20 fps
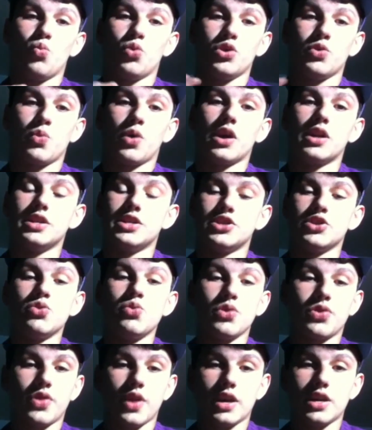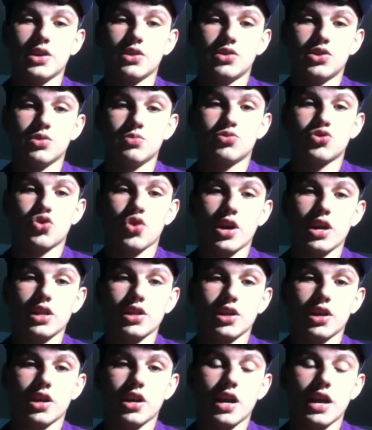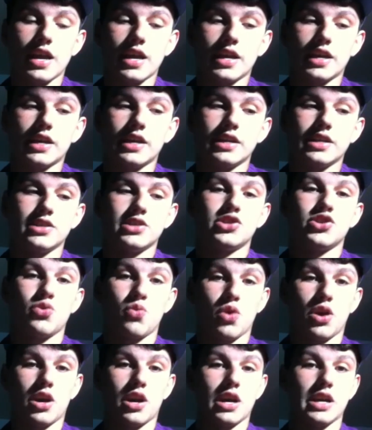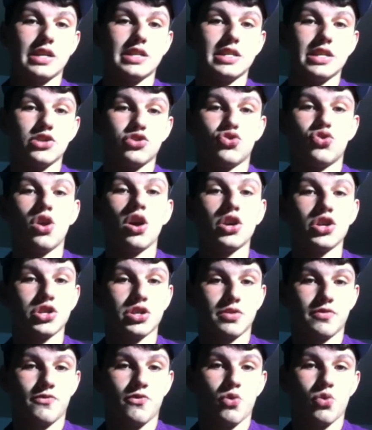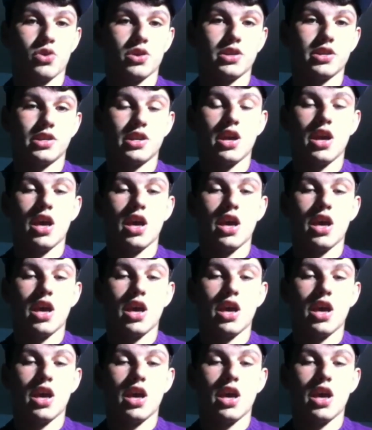what you want to do with that YouTube trailer is you want a nice introduction for it.